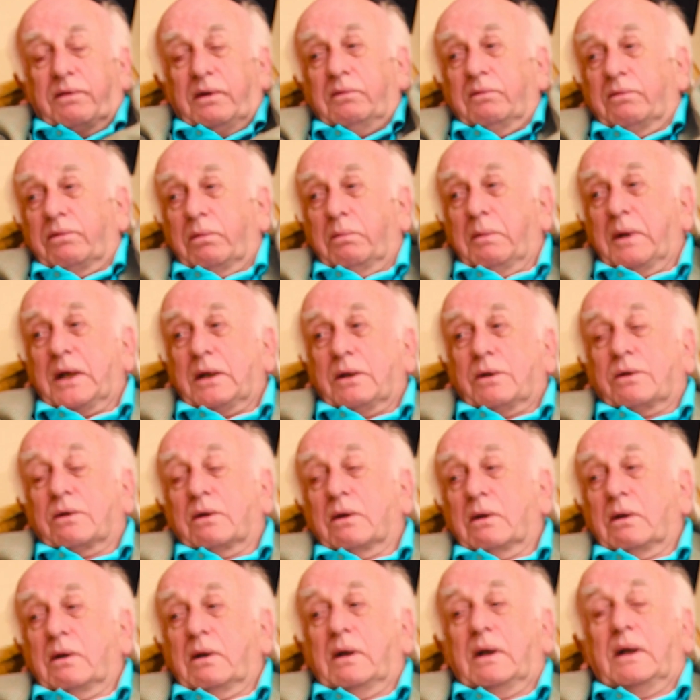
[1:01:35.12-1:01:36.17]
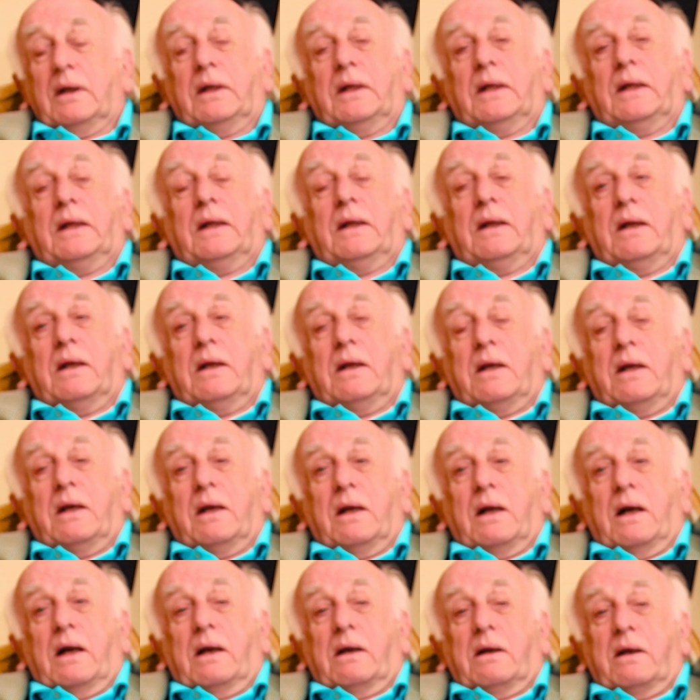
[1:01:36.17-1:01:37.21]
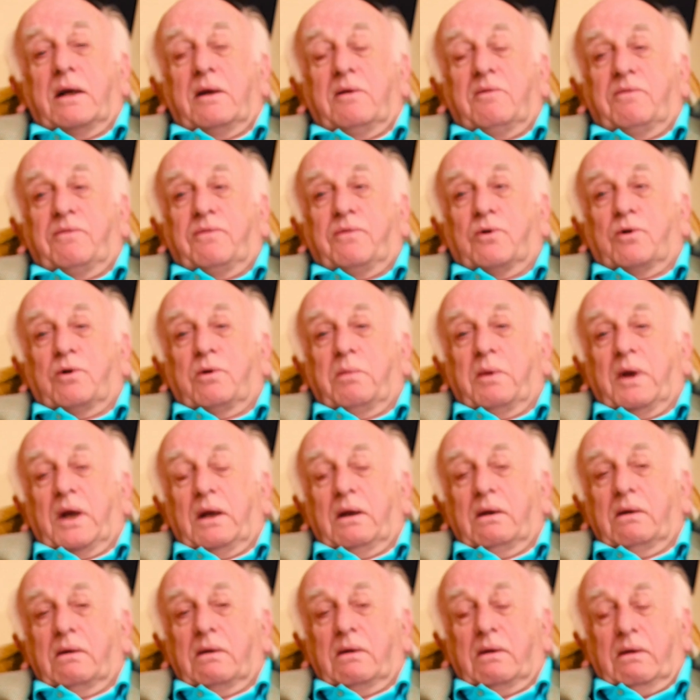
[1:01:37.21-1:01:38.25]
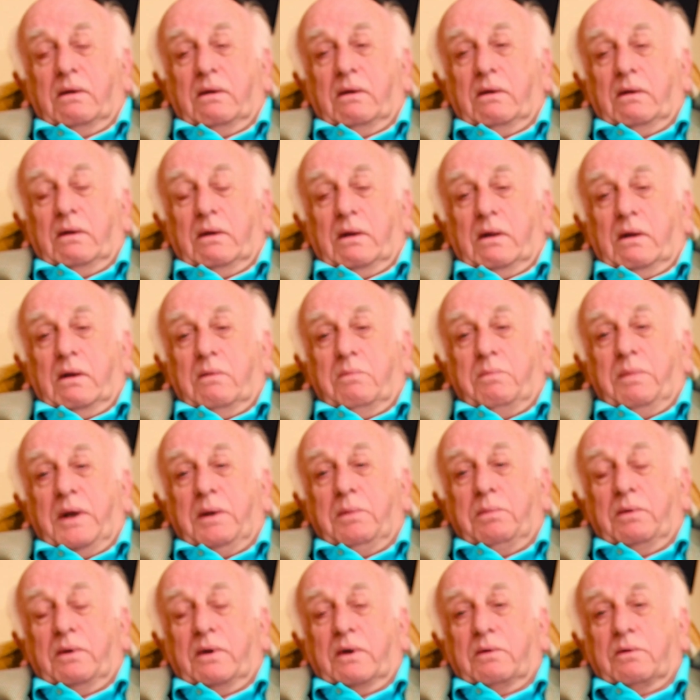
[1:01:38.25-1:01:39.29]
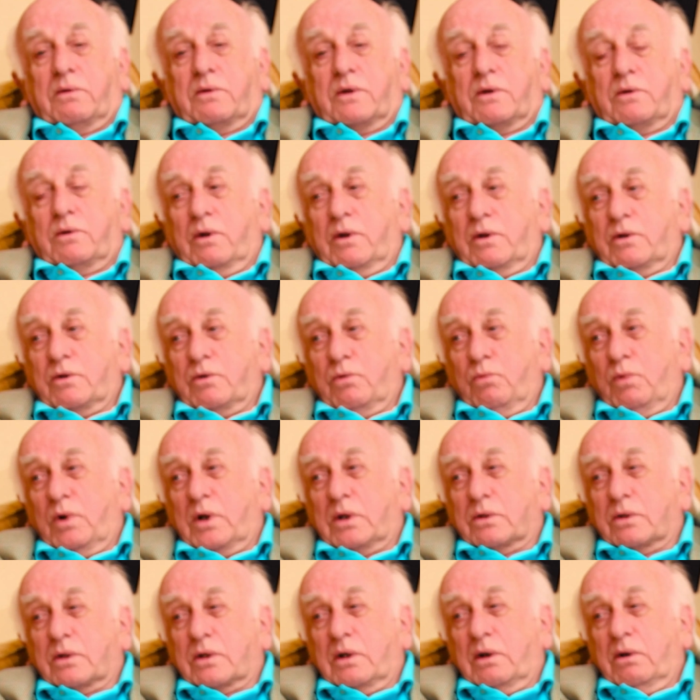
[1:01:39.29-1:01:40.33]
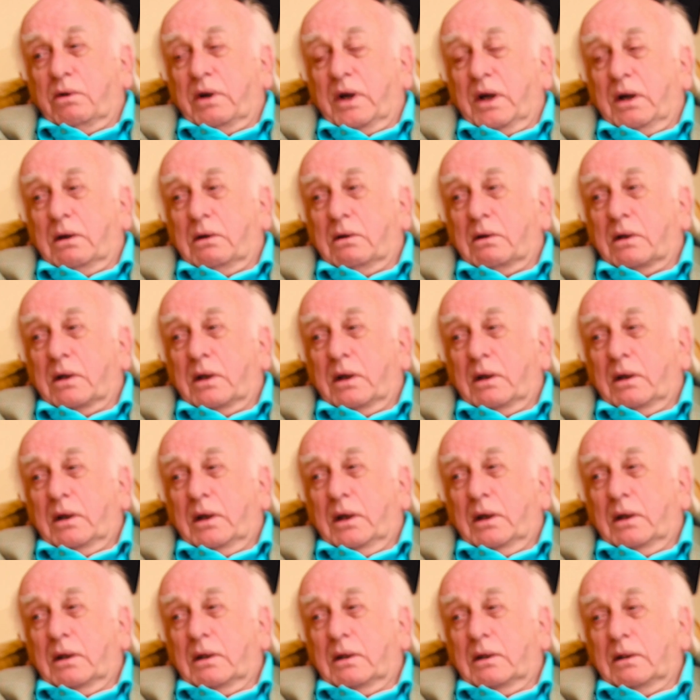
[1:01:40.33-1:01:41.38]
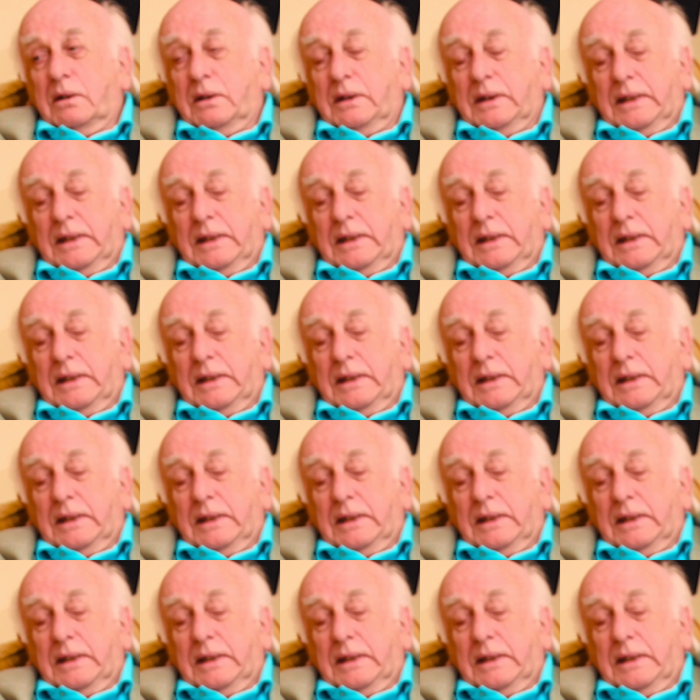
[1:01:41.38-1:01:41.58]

information, informing people as to what's going on in a